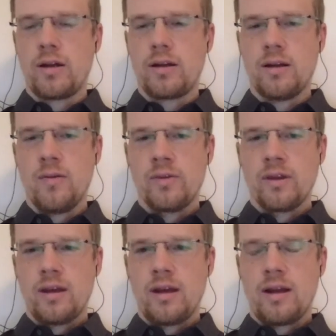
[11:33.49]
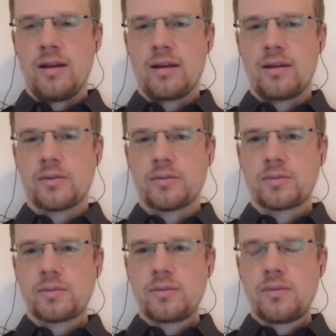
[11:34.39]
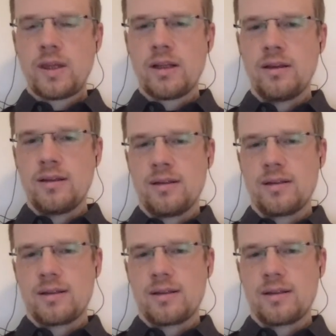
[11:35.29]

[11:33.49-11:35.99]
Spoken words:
And I think this is,